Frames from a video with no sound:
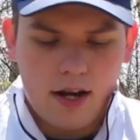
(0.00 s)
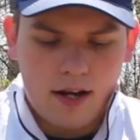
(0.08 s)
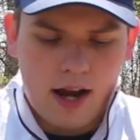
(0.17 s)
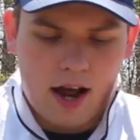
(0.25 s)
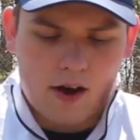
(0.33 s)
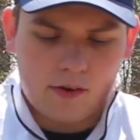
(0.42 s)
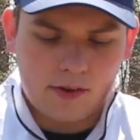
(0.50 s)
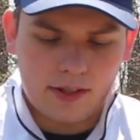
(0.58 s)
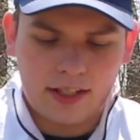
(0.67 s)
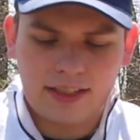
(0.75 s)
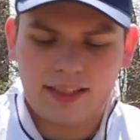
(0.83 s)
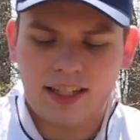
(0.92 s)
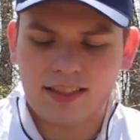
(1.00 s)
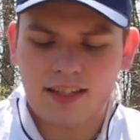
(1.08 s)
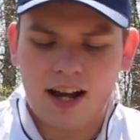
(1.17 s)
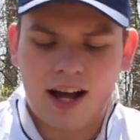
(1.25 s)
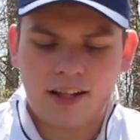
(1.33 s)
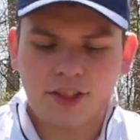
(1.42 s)
Now, this does
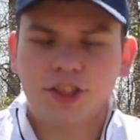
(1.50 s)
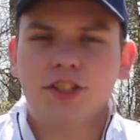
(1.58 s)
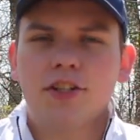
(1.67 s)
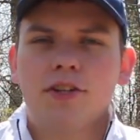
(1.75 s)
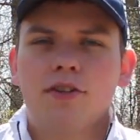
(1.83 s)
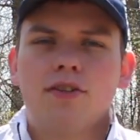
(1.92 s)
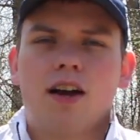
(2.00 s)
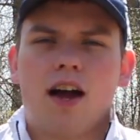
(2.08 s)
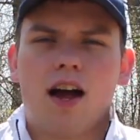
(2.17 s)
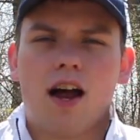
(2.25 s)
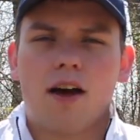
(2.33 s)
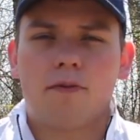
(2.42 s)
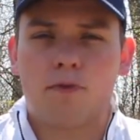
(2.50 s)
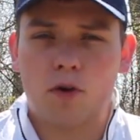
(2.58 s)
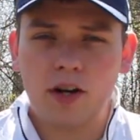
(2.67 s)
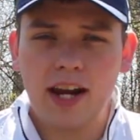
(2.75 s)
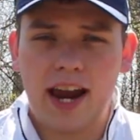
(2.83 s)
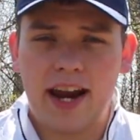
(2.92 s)
not shoot
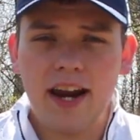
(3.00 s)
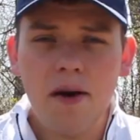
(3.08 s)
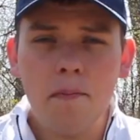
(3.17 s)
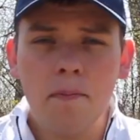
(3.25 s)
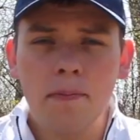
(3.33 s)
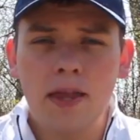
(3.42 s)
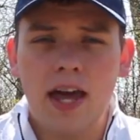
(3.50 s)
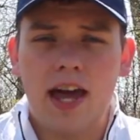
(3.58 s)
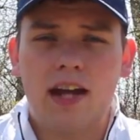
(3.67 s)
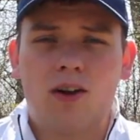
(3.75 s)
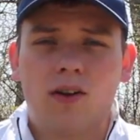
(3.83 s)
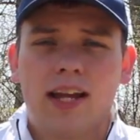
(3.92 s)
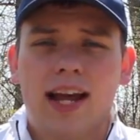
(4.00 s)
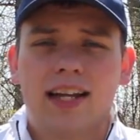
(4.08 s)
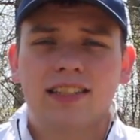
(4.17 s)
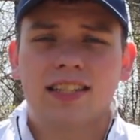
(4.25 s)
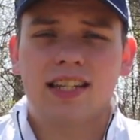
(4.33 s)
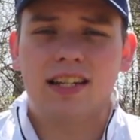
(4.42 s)
4K. It only
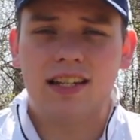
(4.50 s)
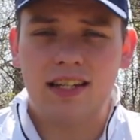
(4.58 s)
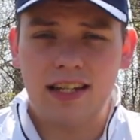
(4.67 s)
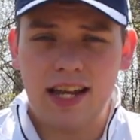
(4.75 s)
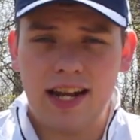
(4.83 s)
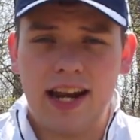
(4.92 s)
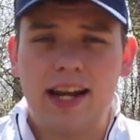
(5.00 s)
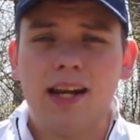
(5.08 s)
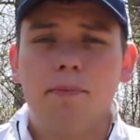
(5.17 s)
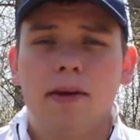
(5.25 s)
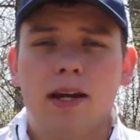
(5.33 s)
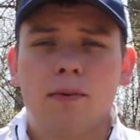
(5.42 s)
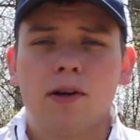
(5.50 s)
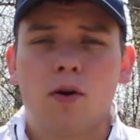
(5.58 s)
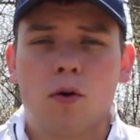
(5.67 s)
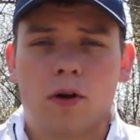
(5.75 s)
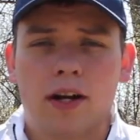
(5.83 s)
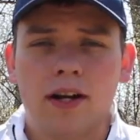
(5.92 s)
has 1080p
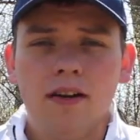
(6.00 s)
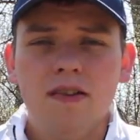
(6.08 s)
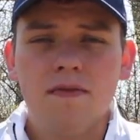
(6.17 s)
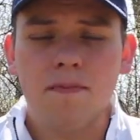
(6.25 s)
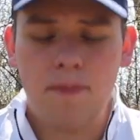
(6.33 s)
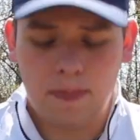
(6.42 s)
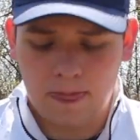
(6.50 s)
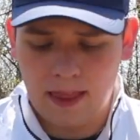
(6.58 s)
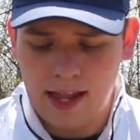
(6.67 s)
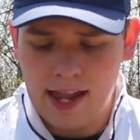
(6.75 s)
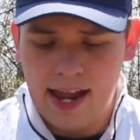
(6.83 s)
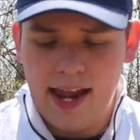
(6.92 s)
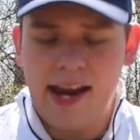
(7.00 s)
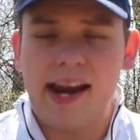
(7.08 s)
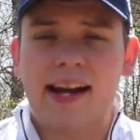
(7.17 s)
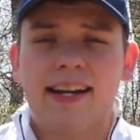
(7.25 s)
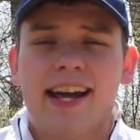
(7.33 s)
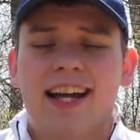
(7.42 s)
recording,
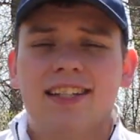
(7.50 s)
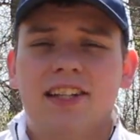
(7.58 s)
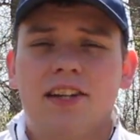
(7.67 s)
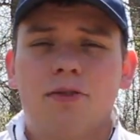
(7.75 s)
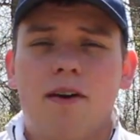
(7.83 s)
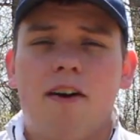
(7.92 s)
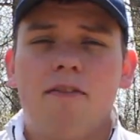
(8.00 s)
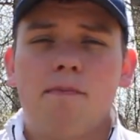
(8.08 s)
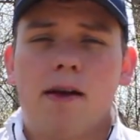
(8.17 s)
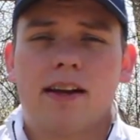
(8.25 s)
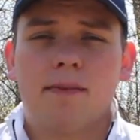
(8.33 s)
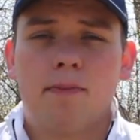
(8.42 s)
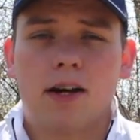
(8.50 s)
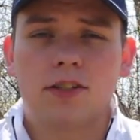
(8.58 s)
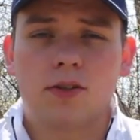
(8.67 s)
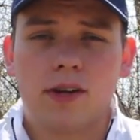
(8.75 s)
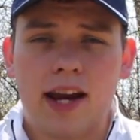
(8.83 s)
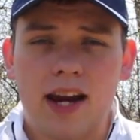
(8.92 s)
and it has a 12
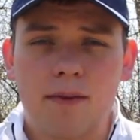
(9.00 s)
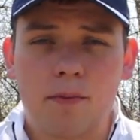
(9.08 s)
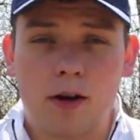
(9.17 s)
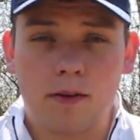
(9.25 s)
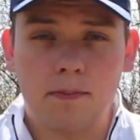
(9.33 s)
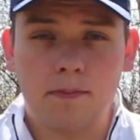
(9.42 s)
megapixel camera.